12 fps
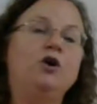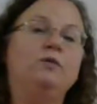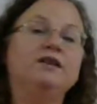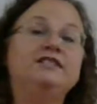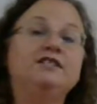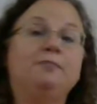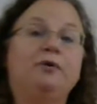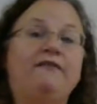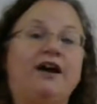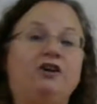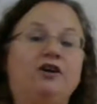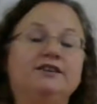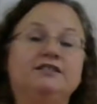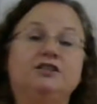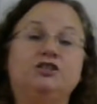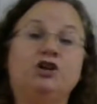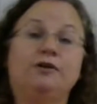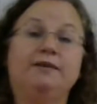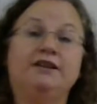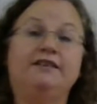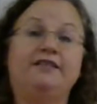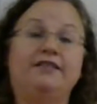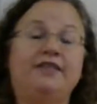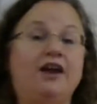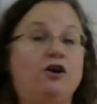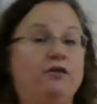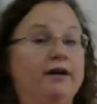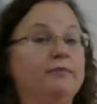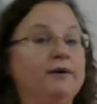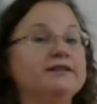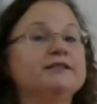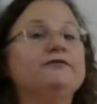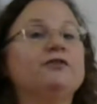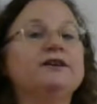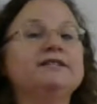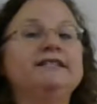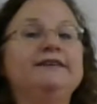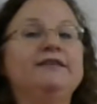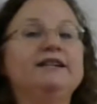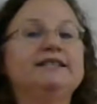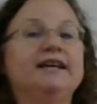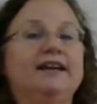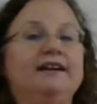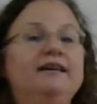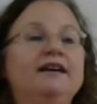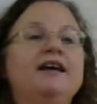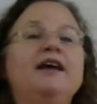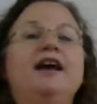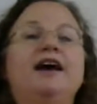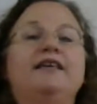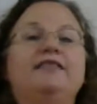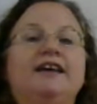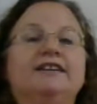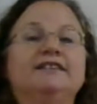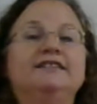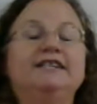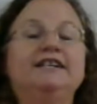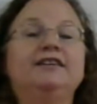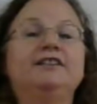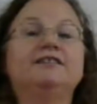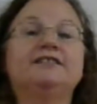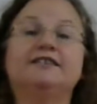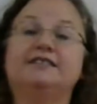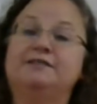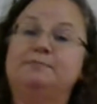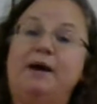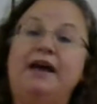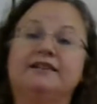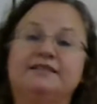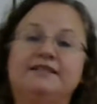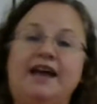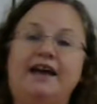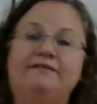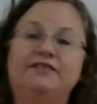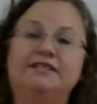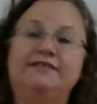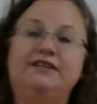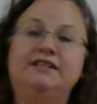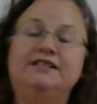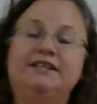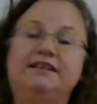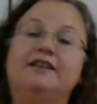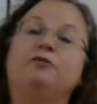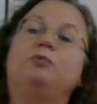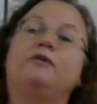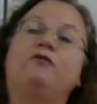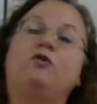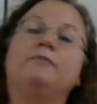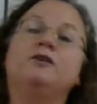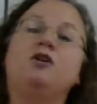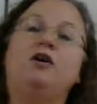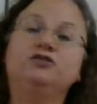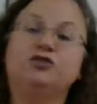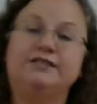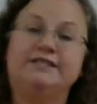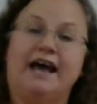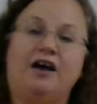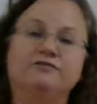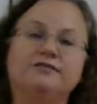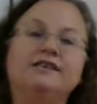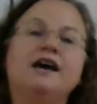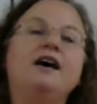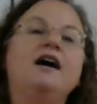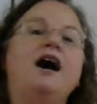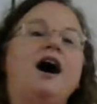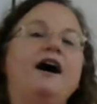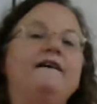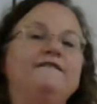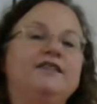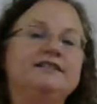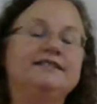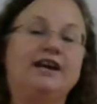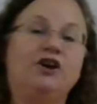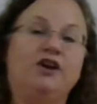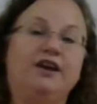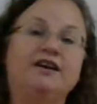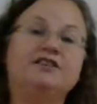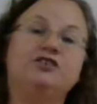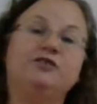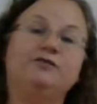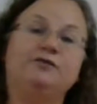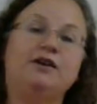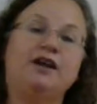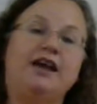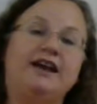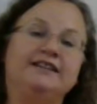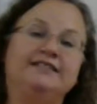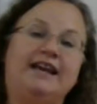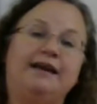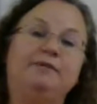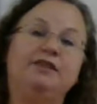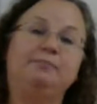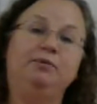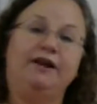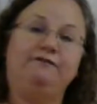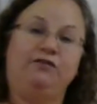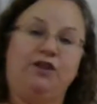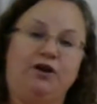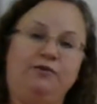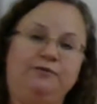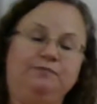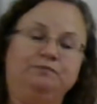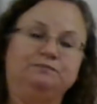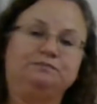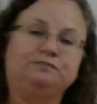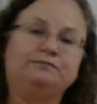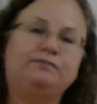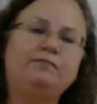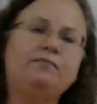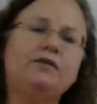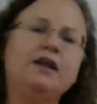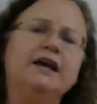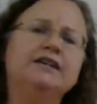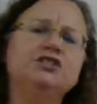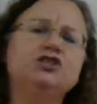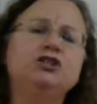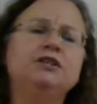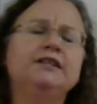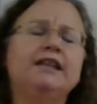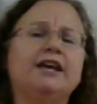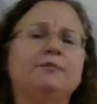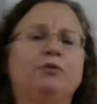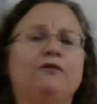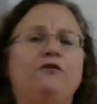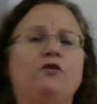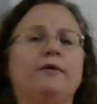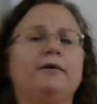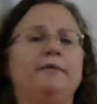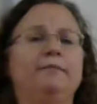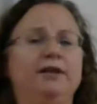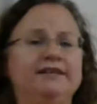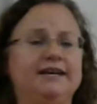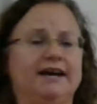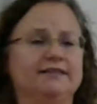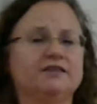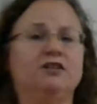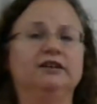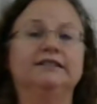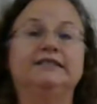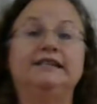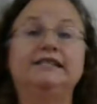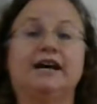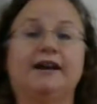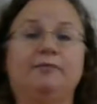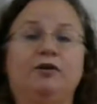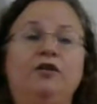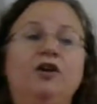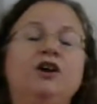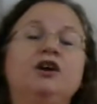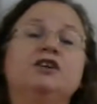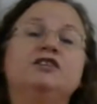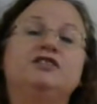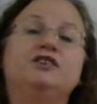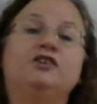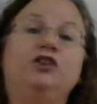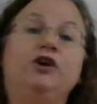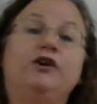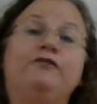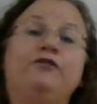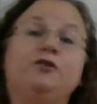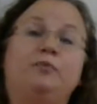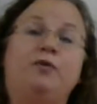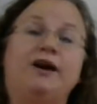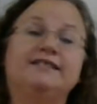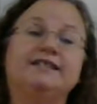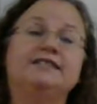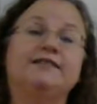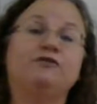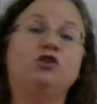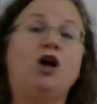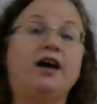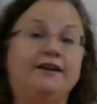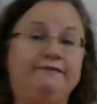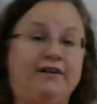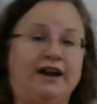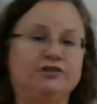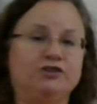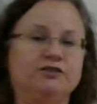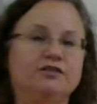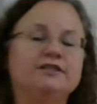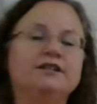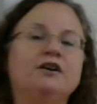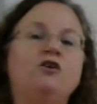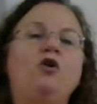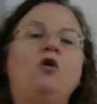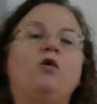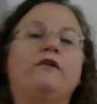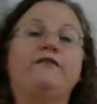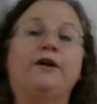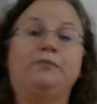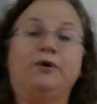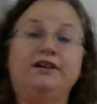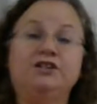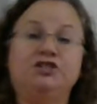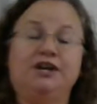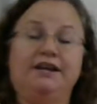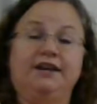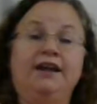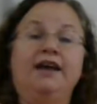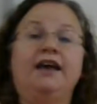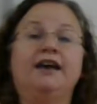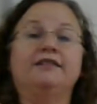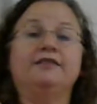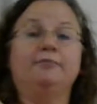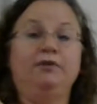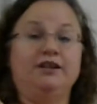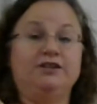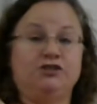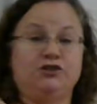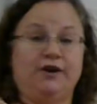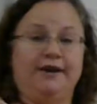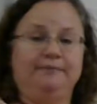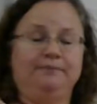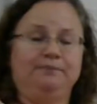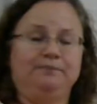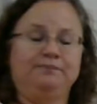Once the provider has determined that they are at risk for a DVT, and they indeed suspect they have a DVT, they'll perform an ultrasound of this area to examine the blood flow. Additionally, they can perform a blood test called a D-dimer, to look for the presence of clotting factors or fibrinogen in the bloodstream.